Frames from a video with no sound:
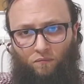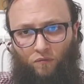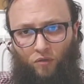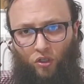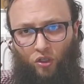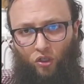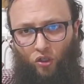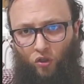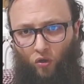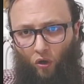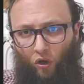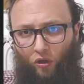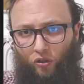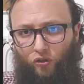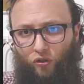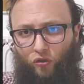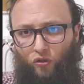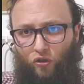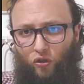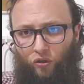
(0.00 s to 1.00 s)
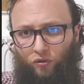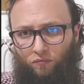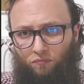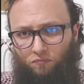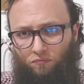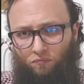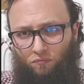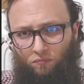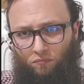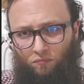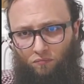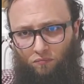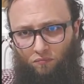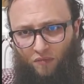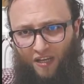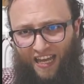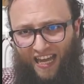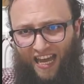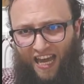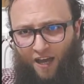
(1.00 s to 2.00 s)
You also should
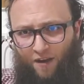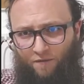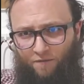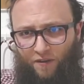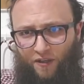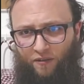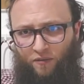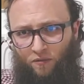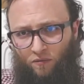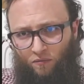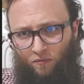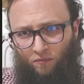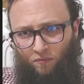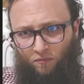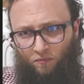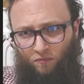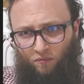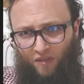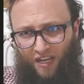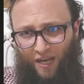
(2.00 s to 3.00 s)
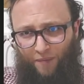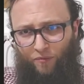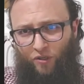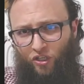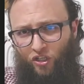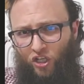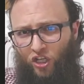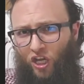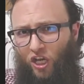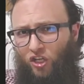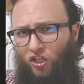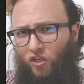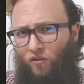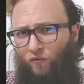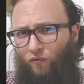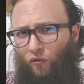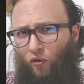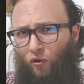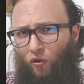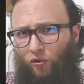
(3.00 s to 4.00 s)
have an appreciation
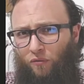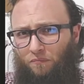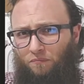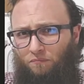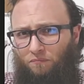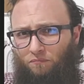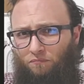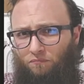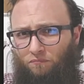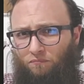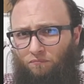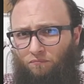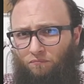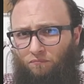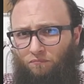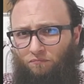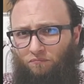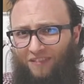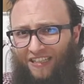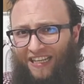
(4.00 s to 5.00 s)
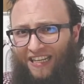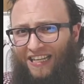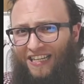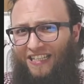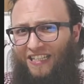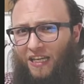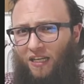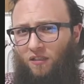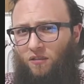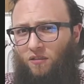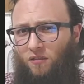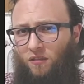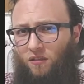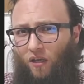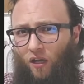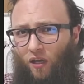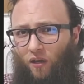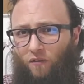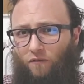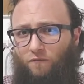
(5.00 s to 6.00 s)
for elegant,
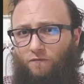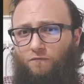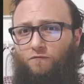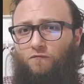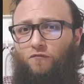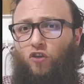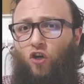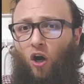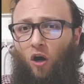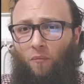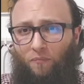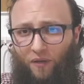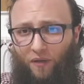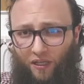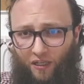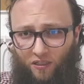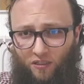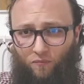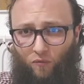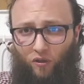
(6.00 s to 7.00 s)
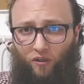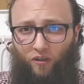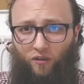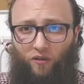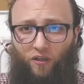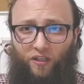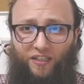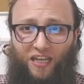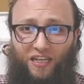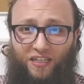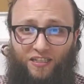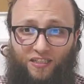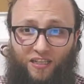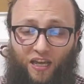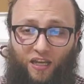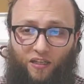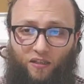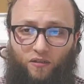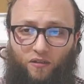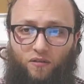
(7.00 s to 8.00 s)
if complex, molecular
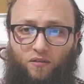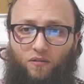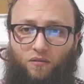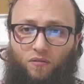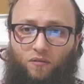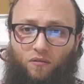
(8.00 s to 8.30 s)
cascades